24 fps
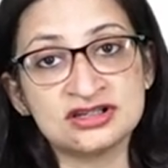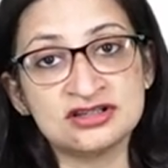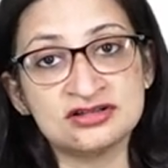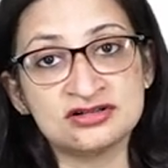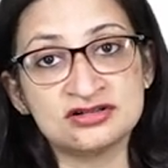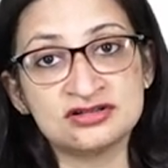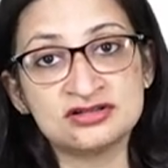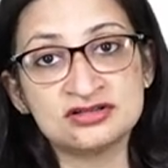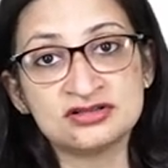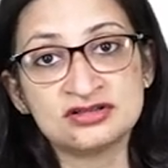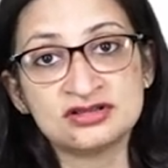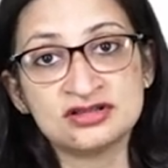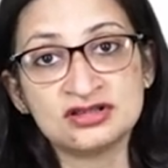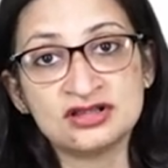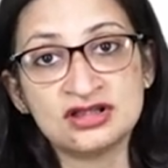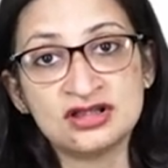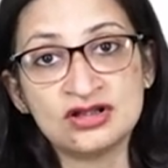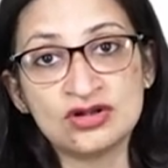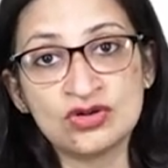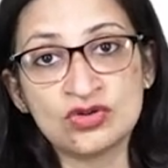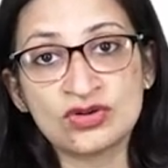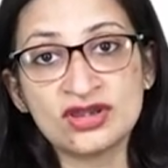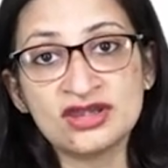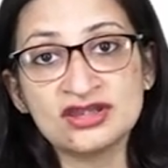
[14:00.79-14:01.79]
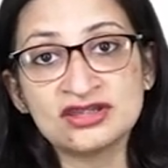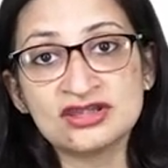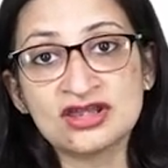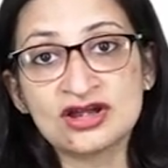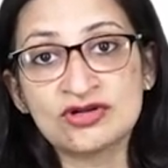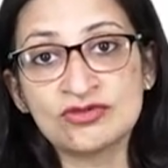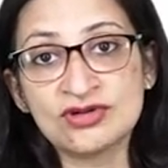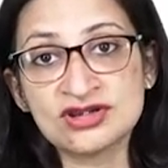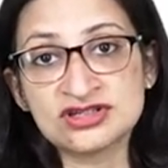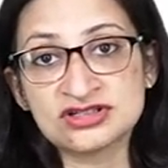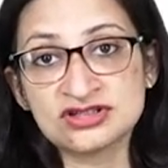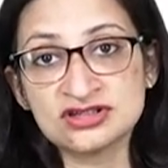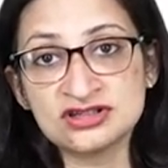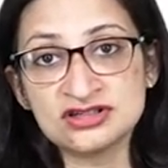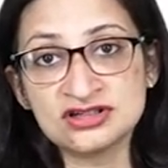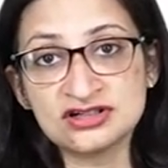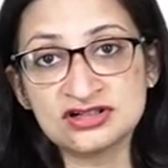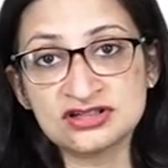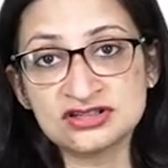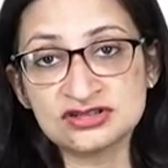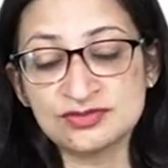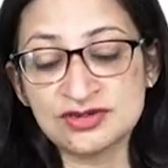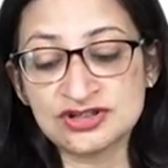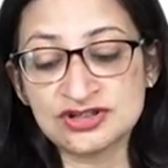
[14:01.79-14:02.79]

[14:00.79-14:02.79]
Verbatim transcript: here. Okay. In the question, it is